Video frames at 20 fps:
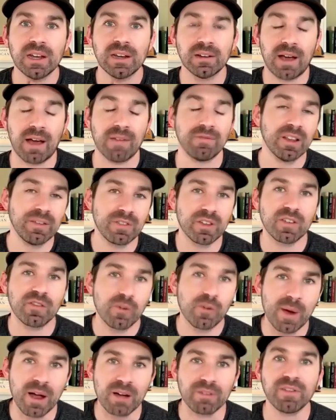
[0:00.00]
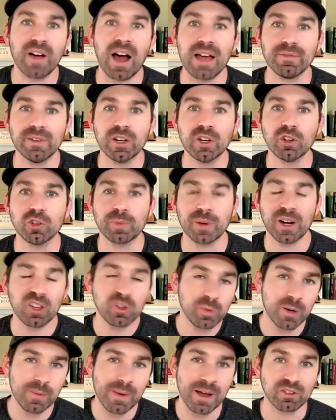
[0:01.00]
I've lived there for about five years, but I
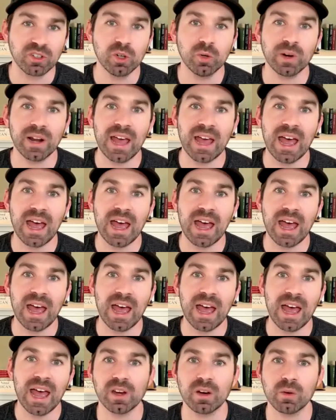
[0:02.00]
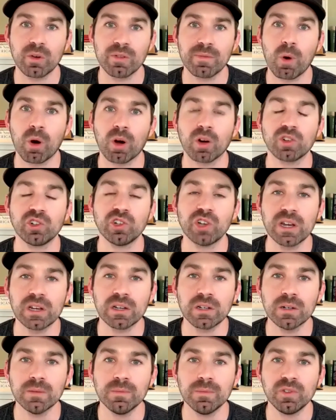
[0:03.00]
spent about two and a half years there with Marc
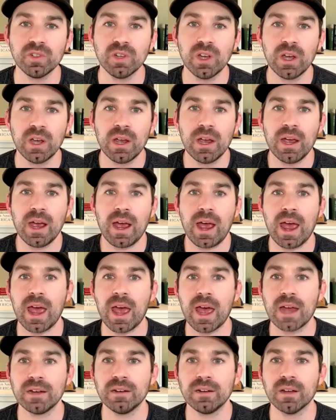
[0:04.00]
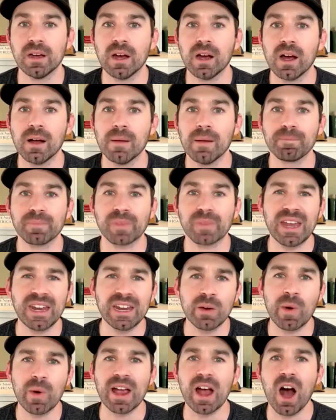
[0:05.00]
Jacobs. And um,
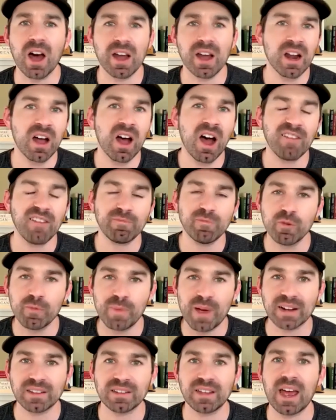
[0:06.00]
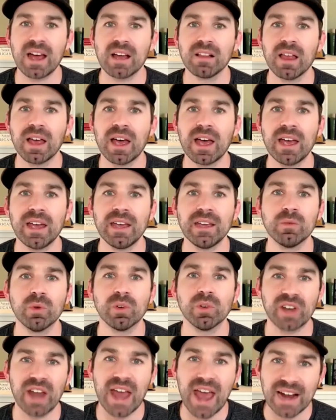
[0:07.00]
anyway, on and off, moved back to LA,
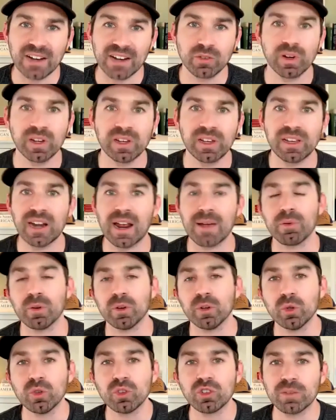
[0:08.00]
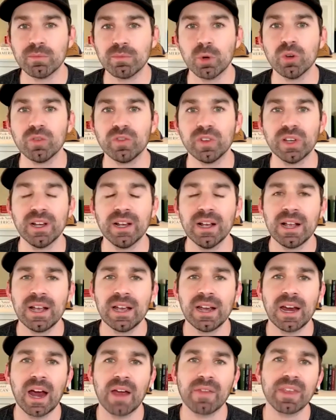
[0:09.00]
was an actor again. I produced a movie.
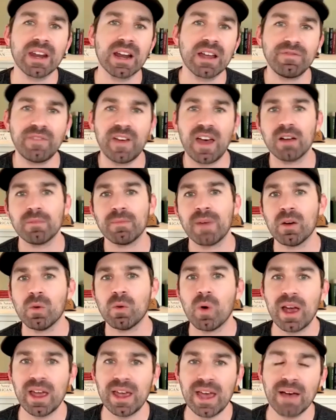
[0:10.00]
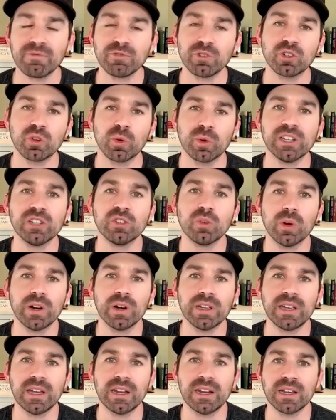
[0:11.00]
And then I found my way after 2020
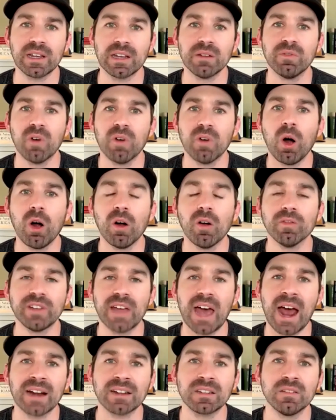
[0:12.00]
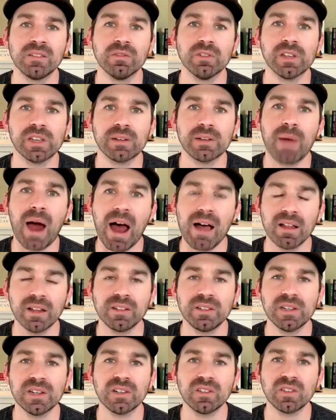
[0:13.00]
getting involved actively in
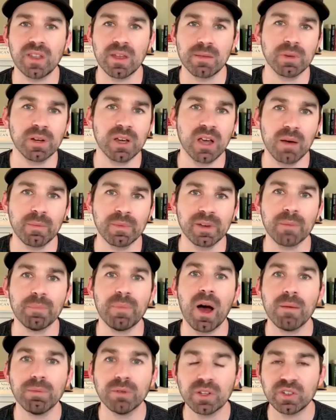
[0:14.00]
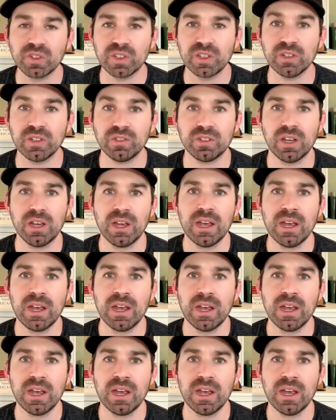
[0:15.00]
politics and then becoming a publicist.